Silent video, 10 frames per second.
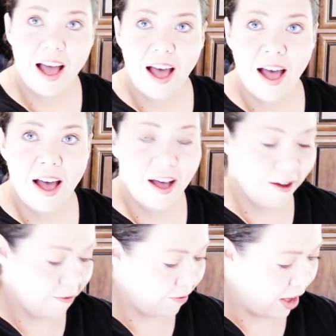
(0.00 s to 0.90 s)

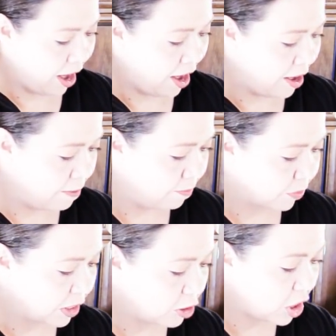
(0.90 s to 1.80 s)
of um,
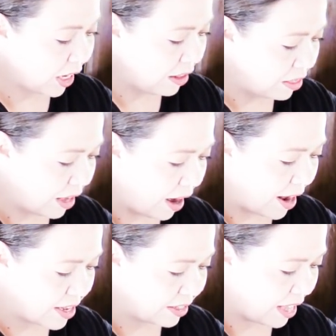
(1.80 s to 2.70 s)
chicken
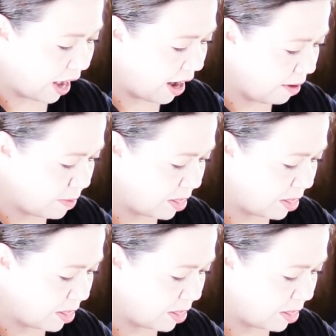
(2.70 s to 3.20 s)
thighs that I have